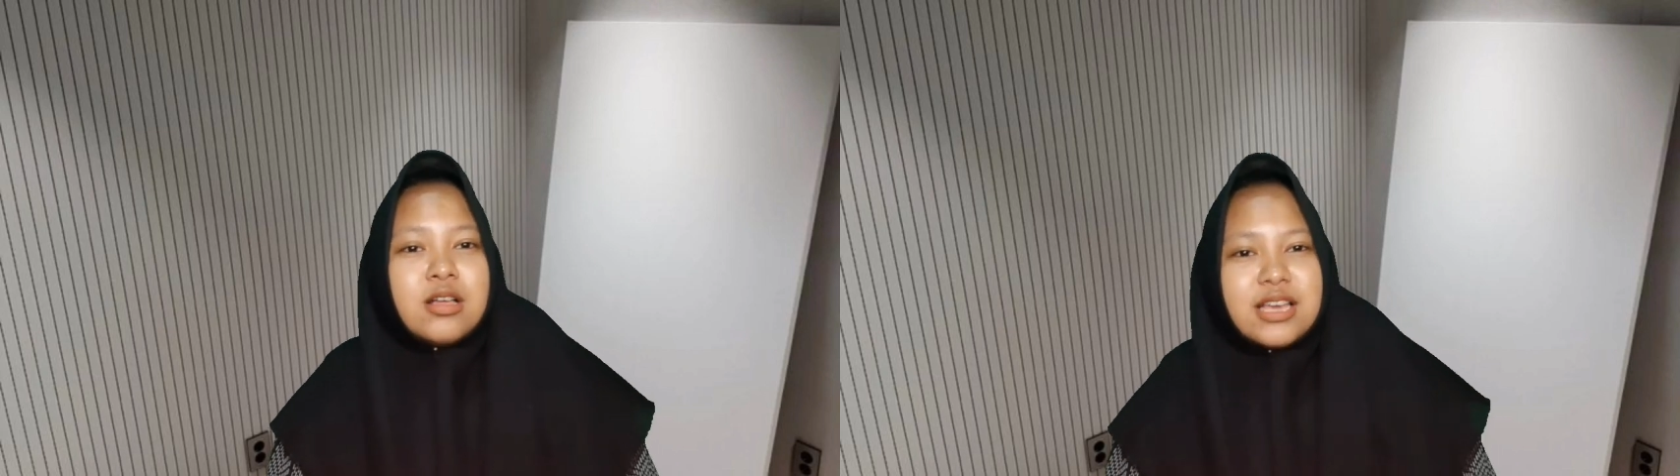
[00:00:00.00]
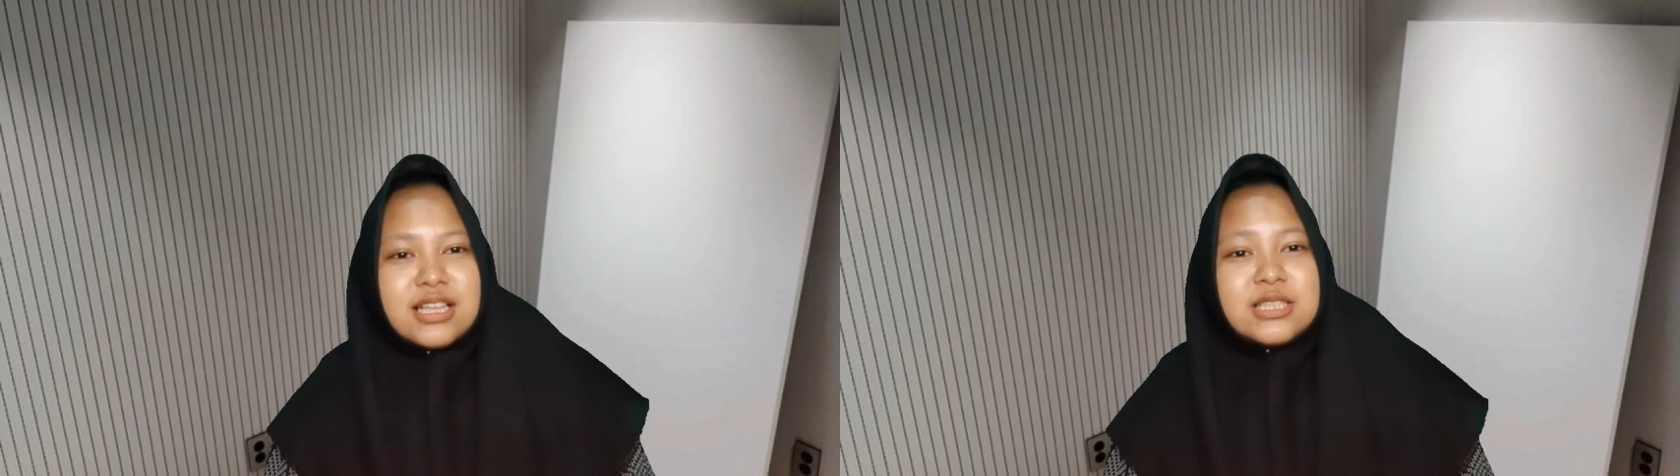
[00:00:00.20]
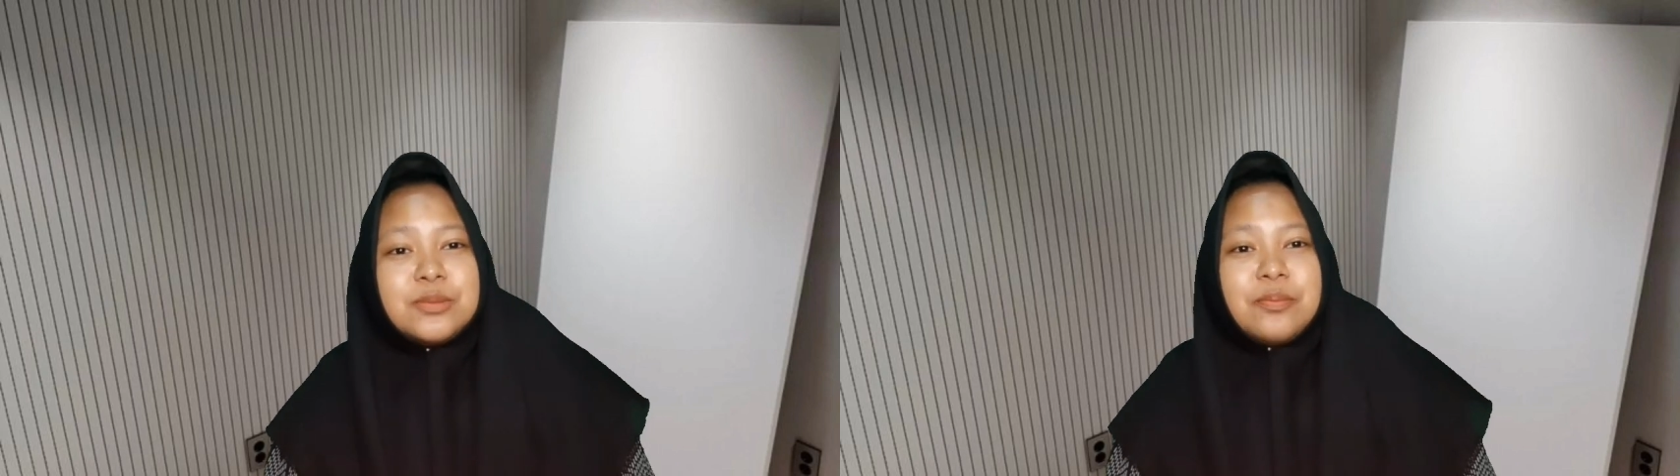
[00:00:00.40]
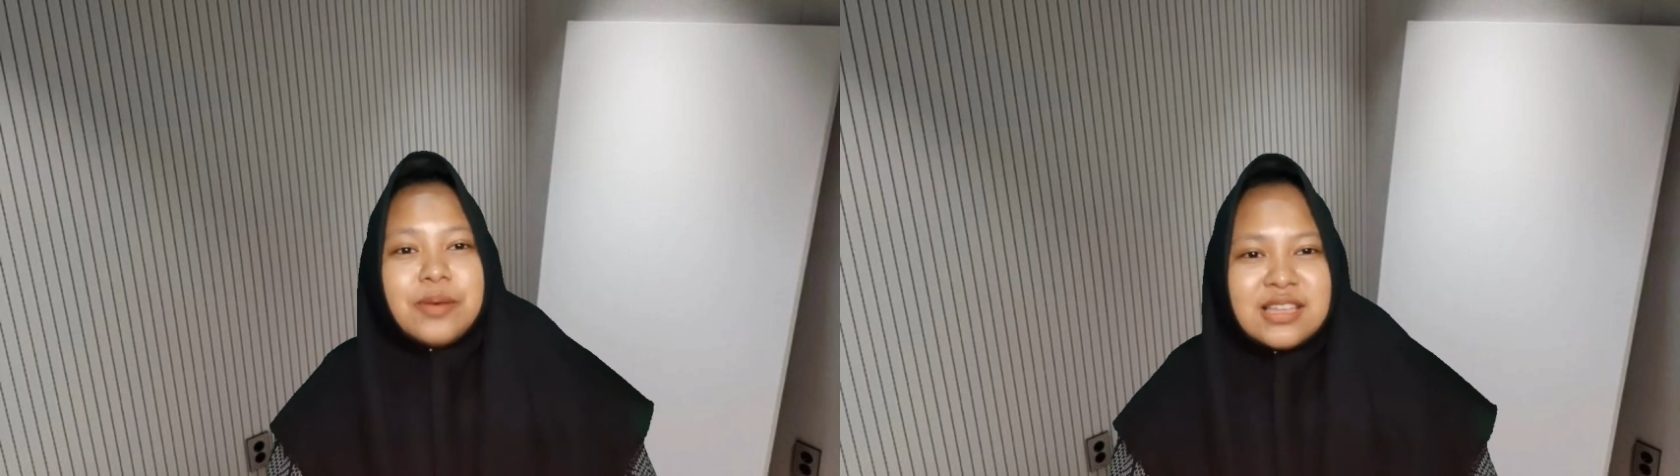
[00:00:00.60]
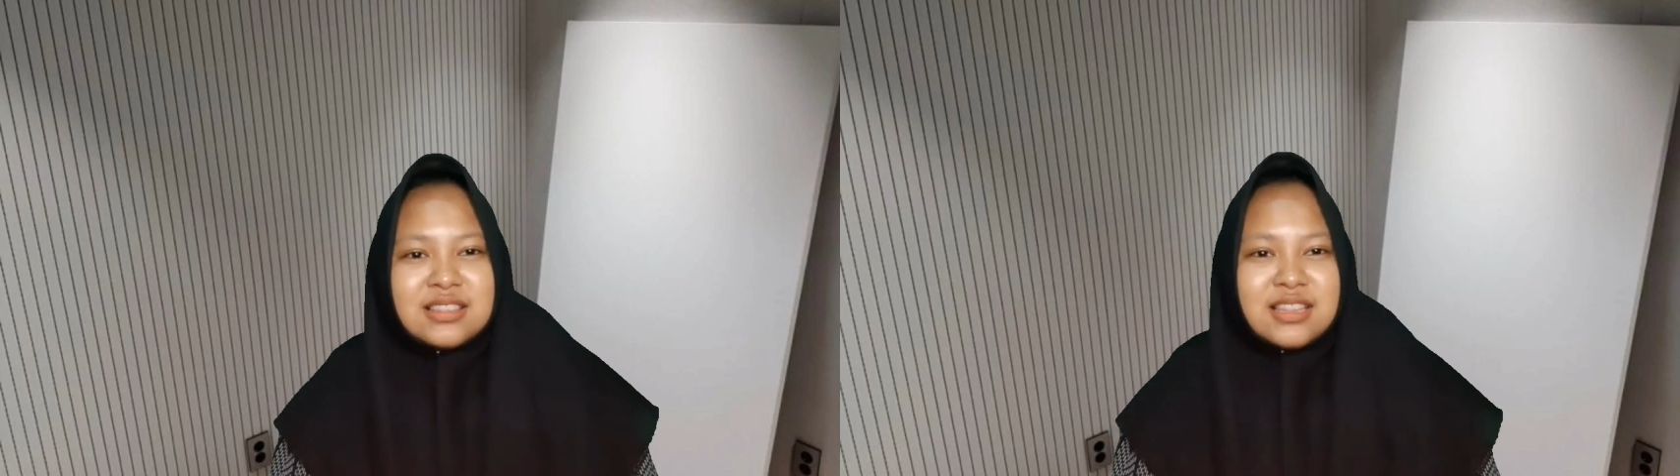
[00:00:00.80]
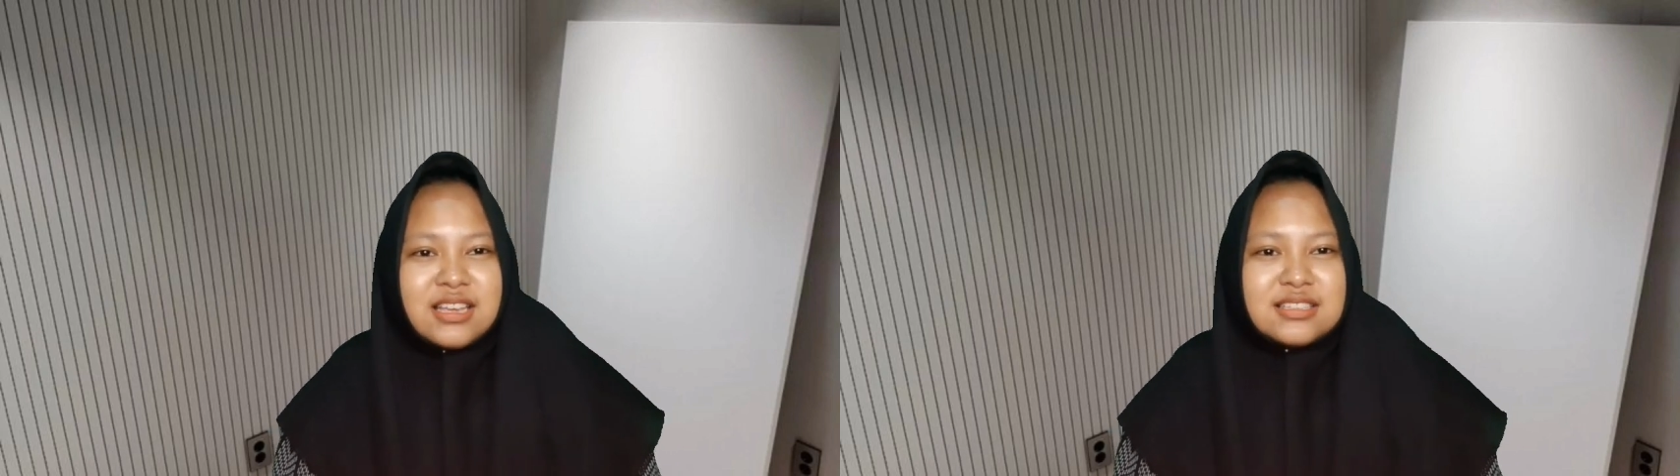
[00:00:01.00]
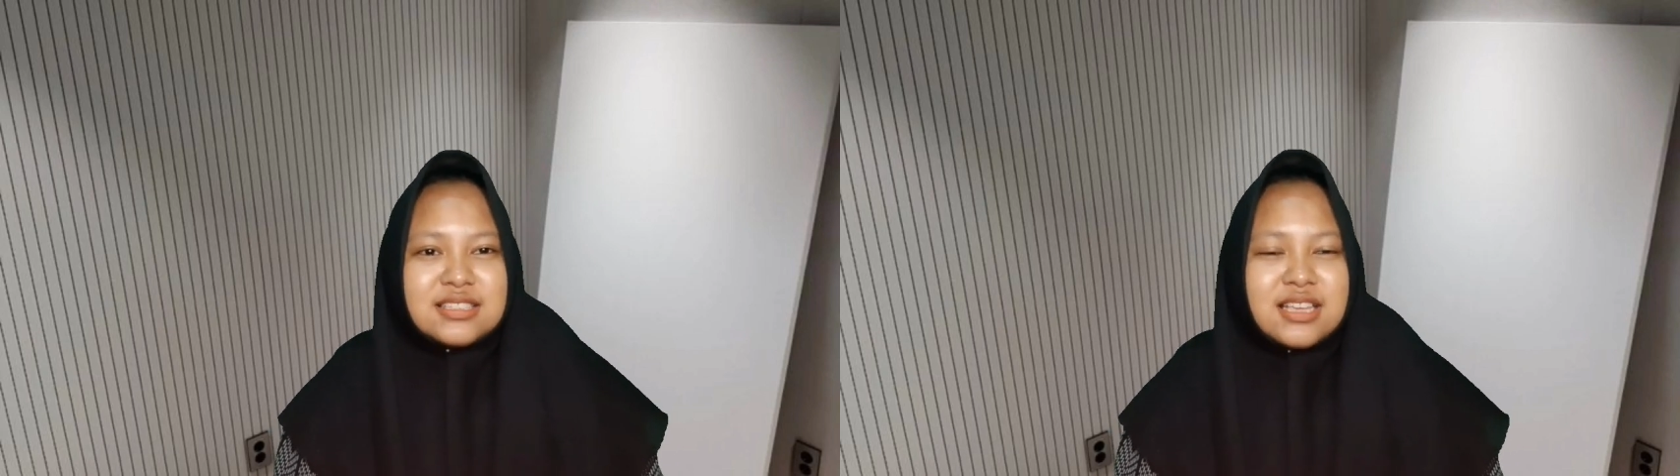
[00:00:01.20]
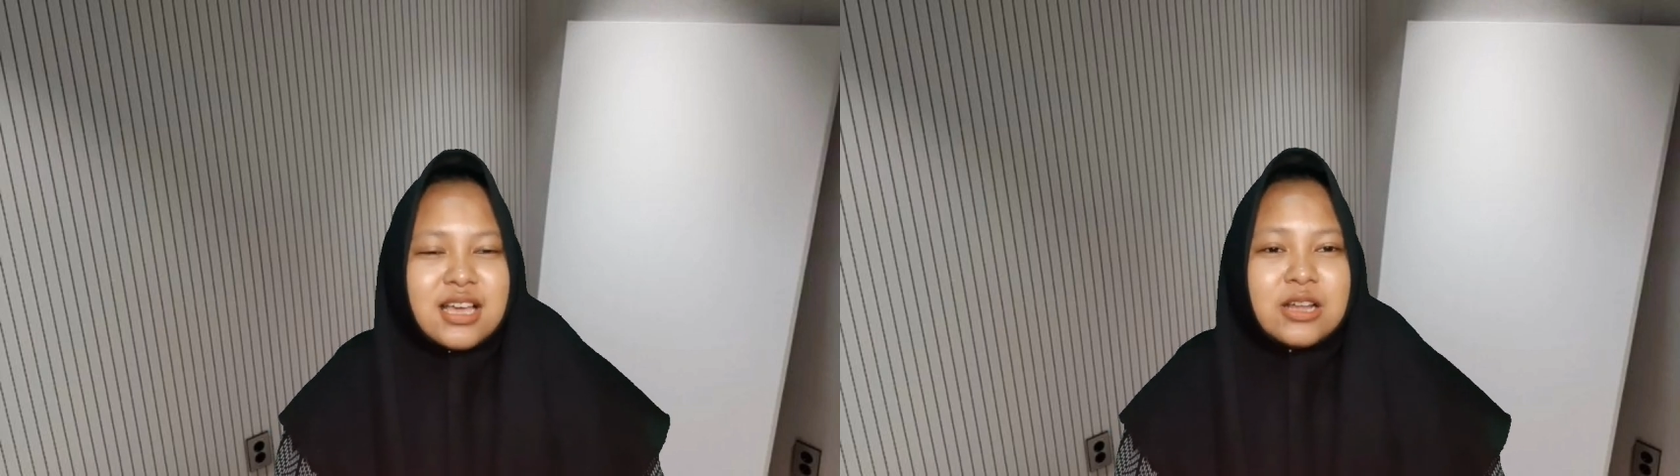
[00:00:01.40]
its paintings.